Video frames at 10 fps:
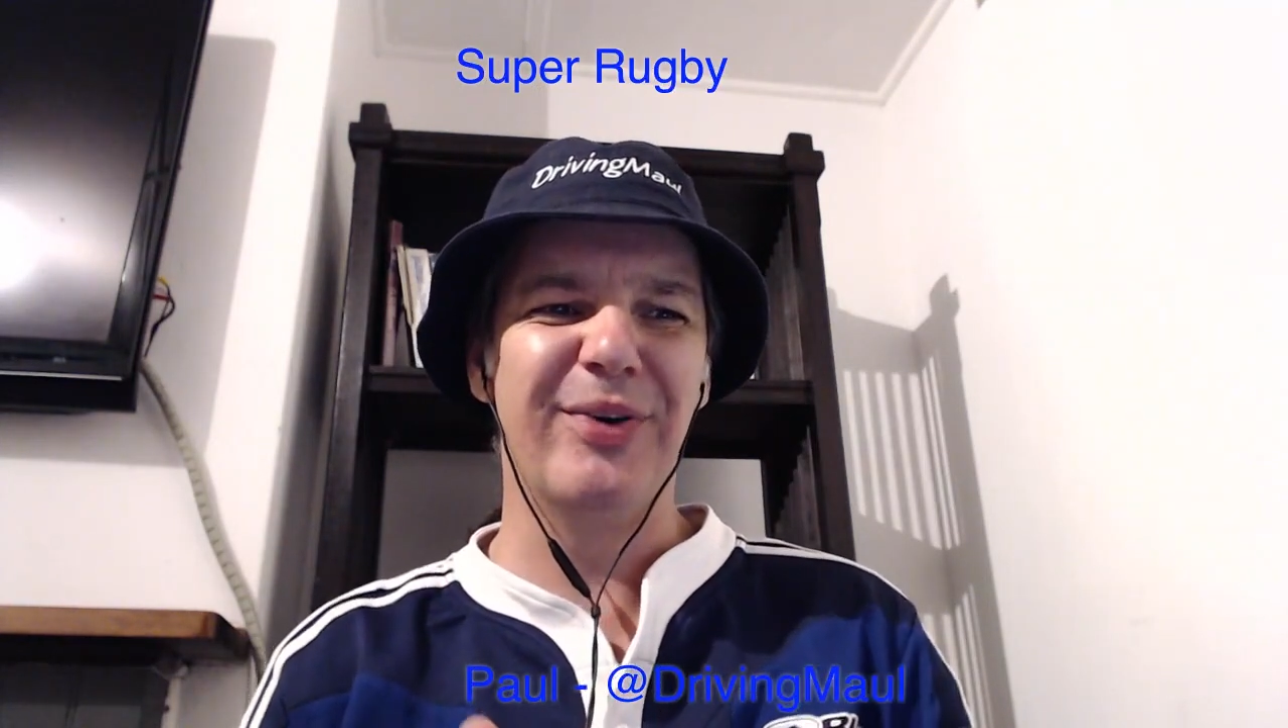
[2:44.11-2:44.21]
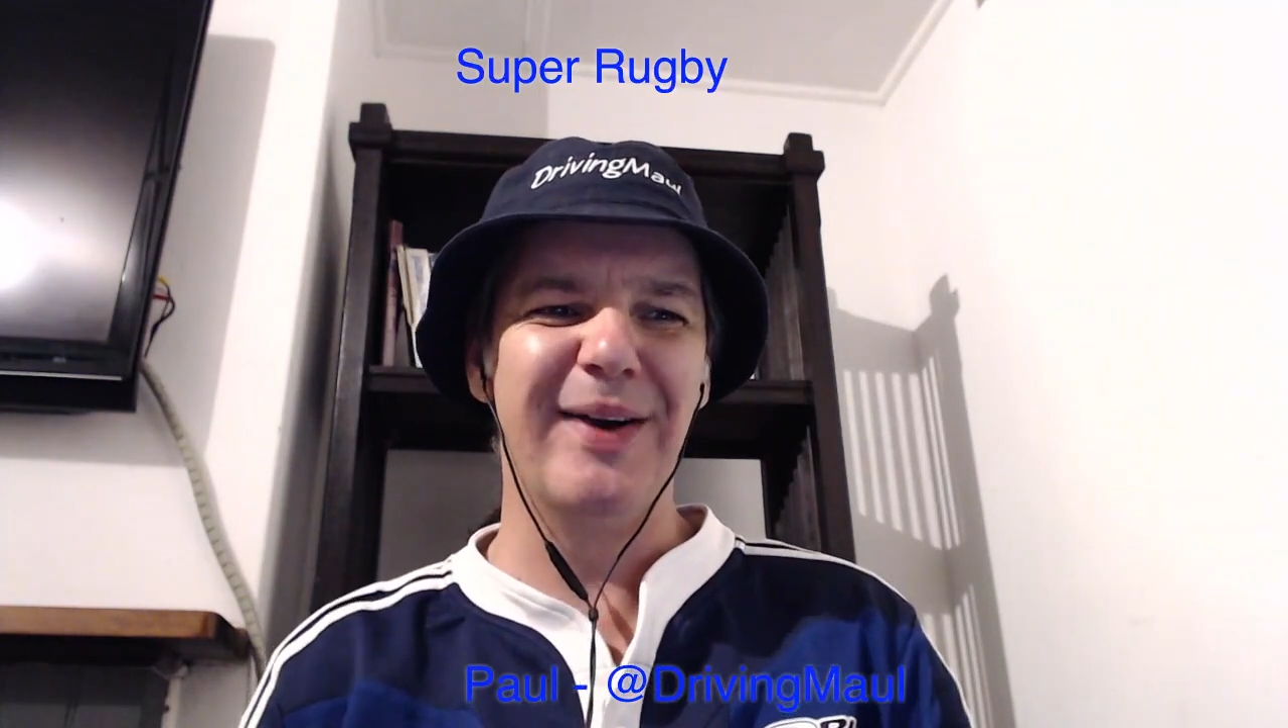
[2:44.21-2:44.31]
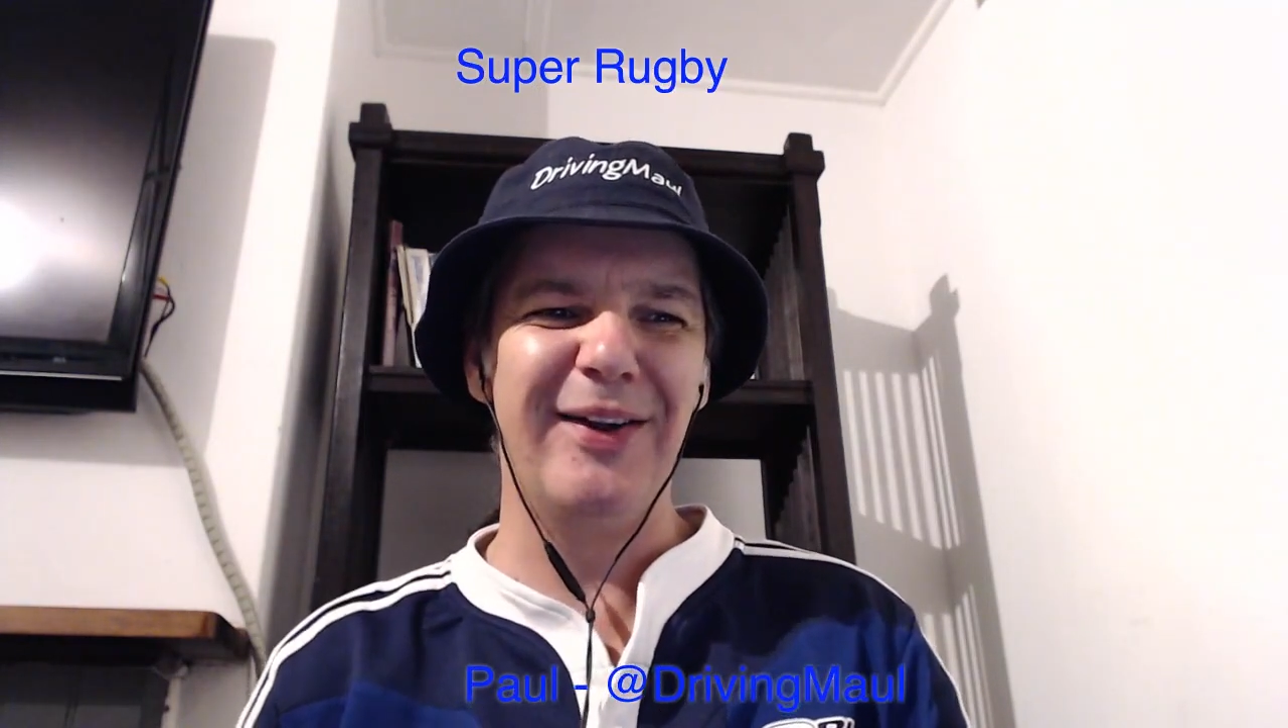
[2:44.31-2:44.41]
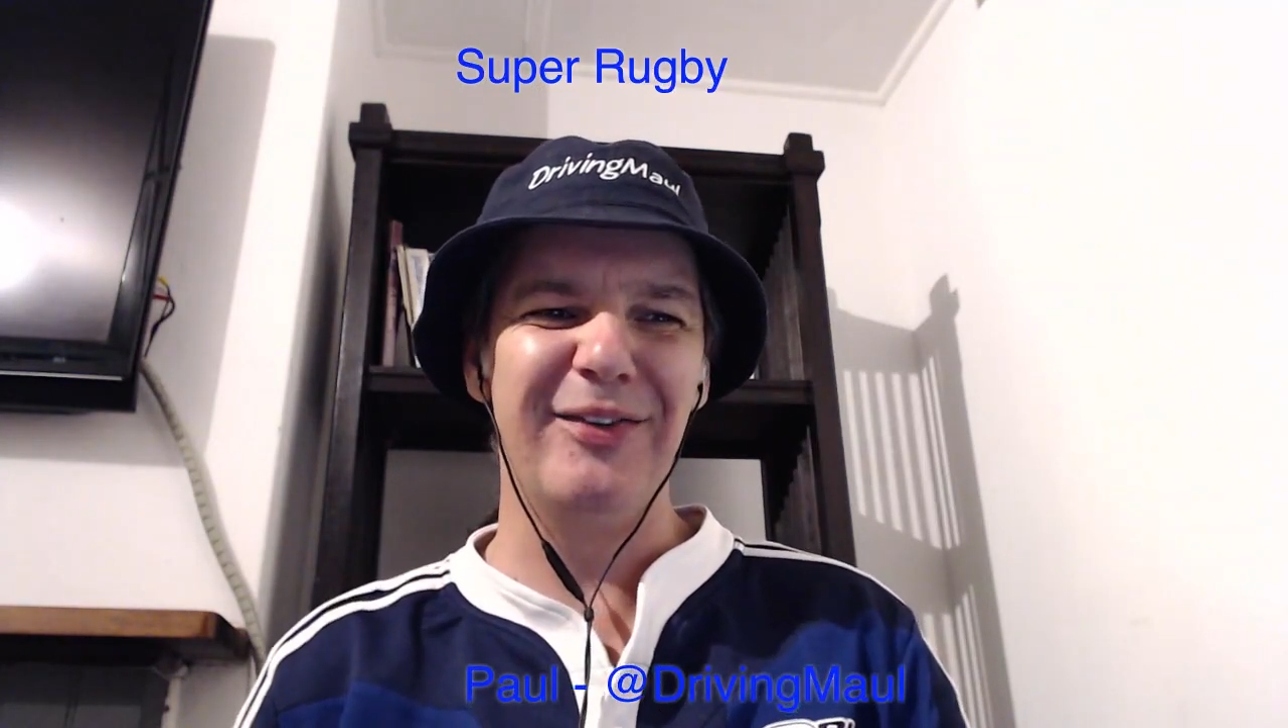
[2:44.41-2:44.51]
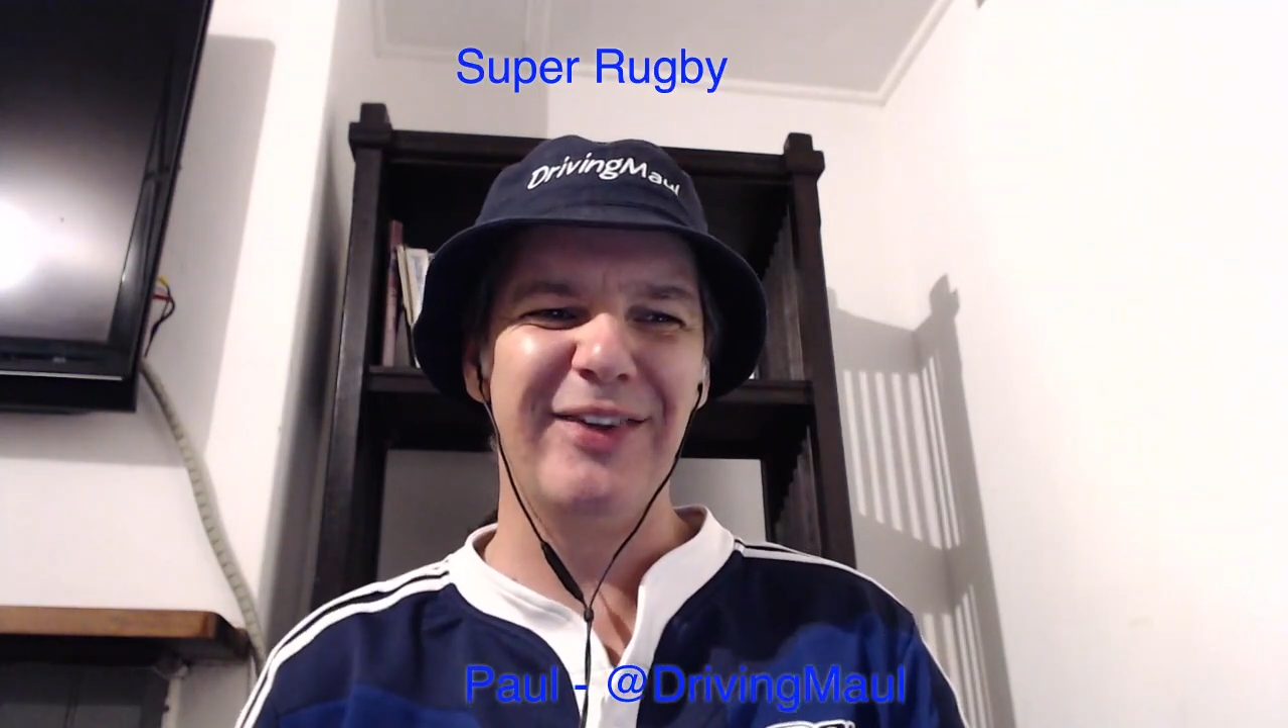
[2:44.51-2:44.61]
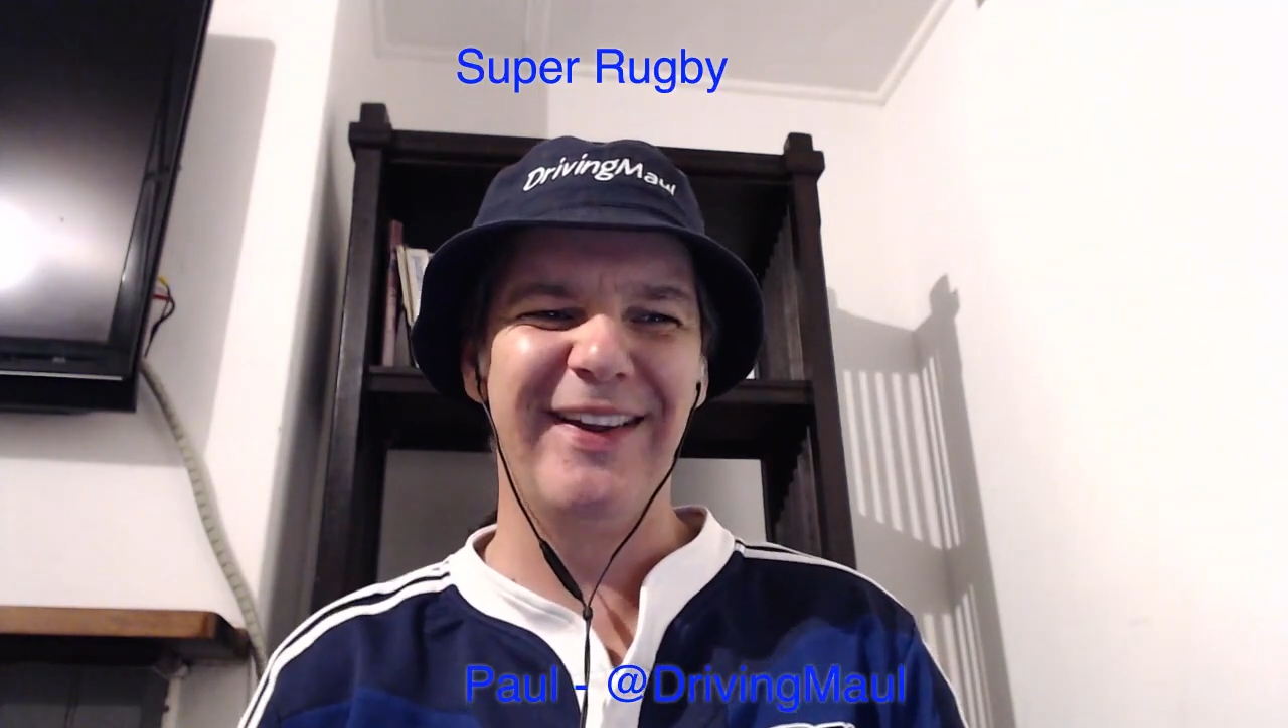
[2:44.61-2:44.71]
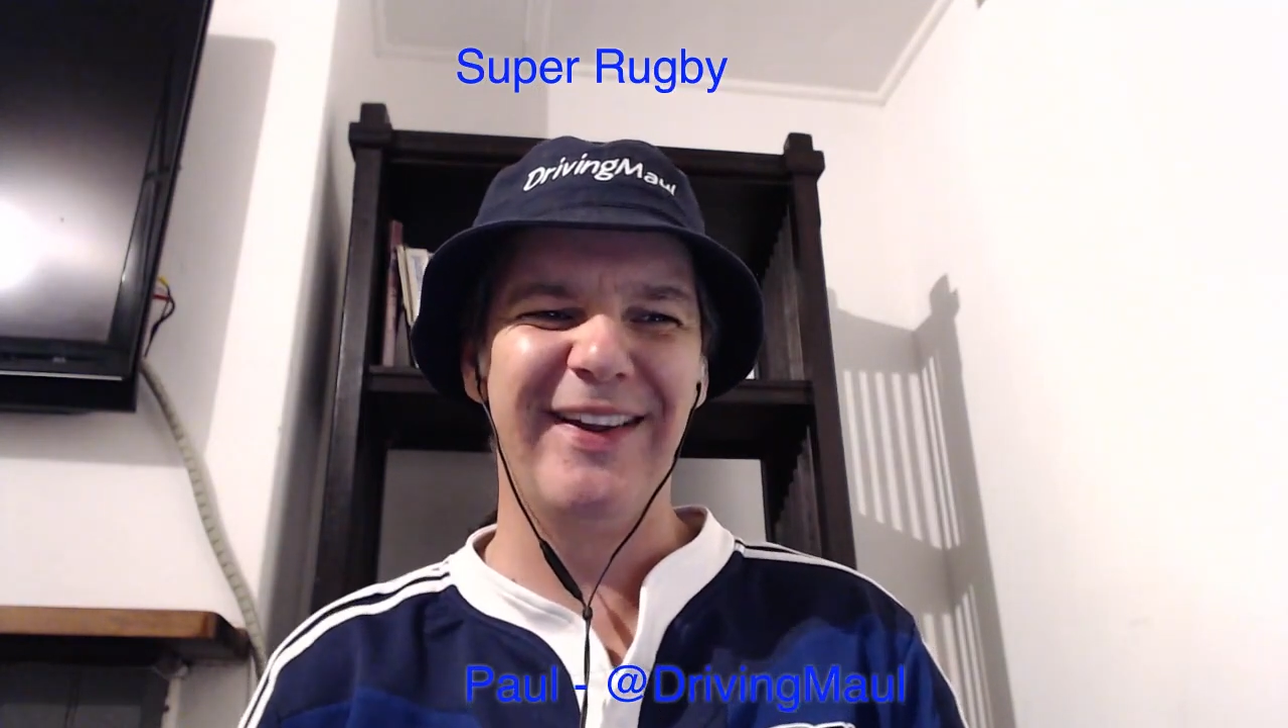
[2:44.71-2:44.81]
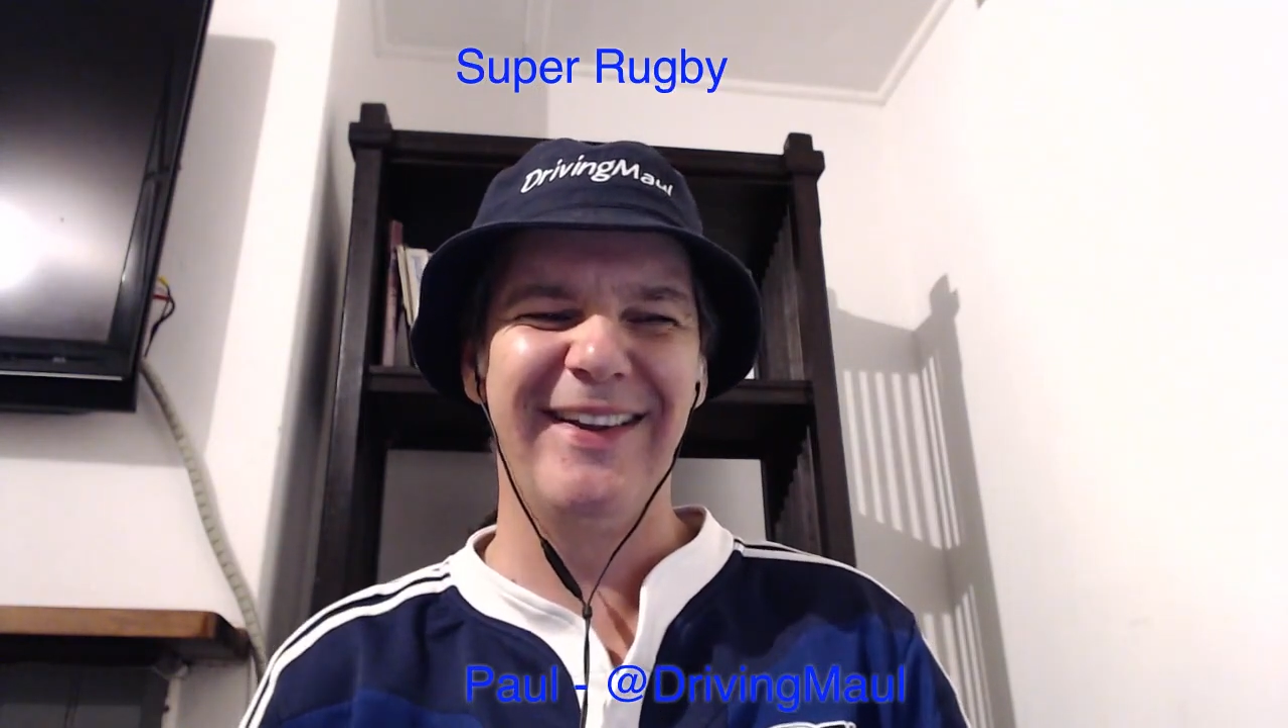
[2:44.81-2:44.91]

12?